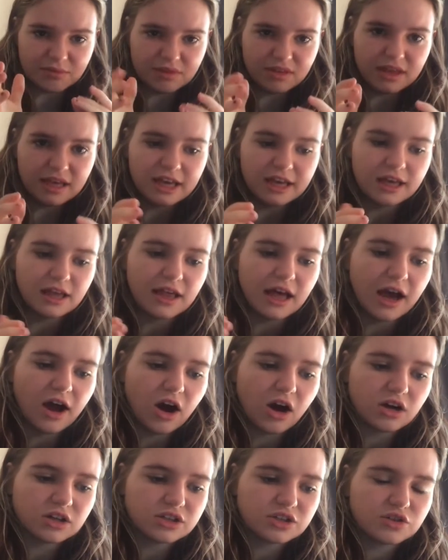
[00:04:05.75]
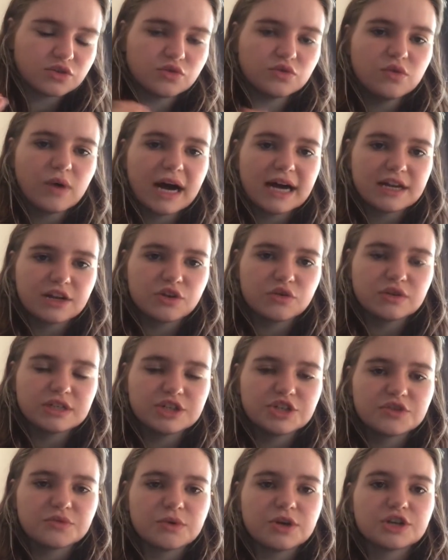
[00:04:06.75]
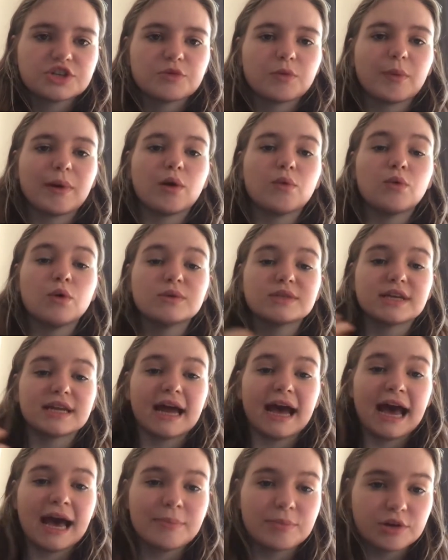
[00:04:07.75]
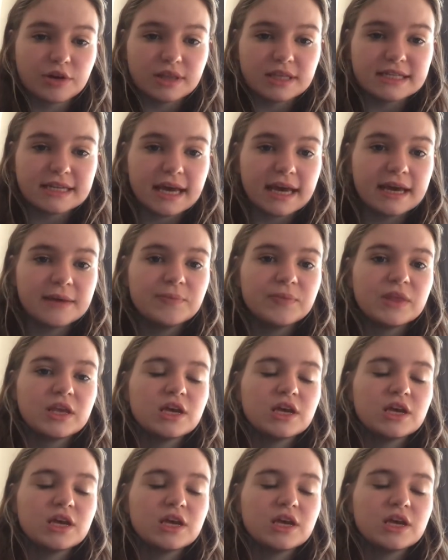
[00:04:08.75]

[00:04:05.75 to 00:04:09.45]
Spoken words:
thing. At our school had an audition workshop about what was going to happen on the day.